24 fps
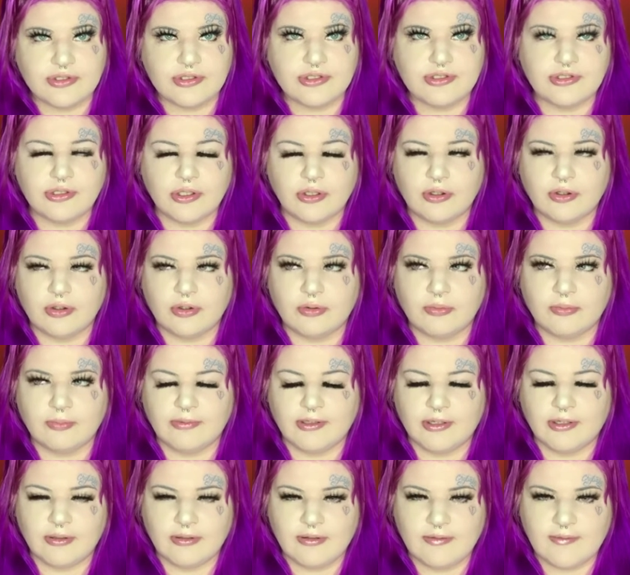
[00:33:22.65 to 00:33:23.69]
So
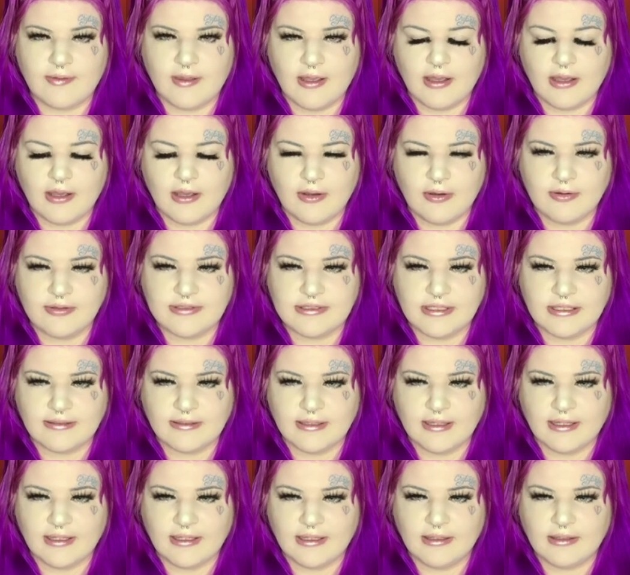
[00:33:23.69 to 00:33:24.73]
we go to the house, and,
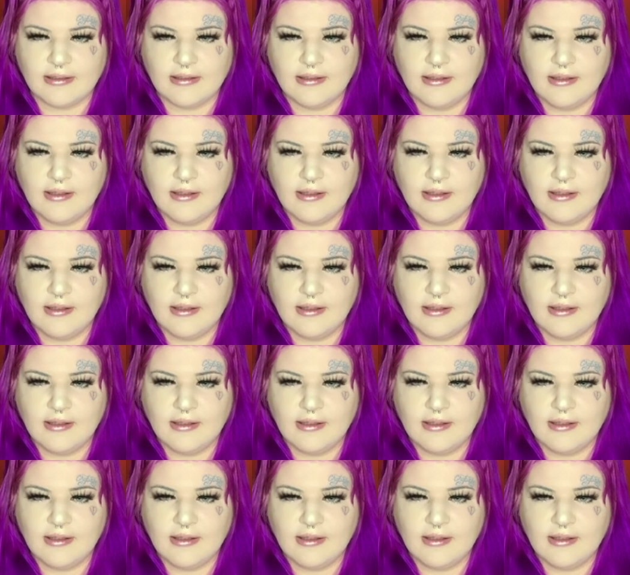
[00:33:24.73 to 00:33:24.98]
like,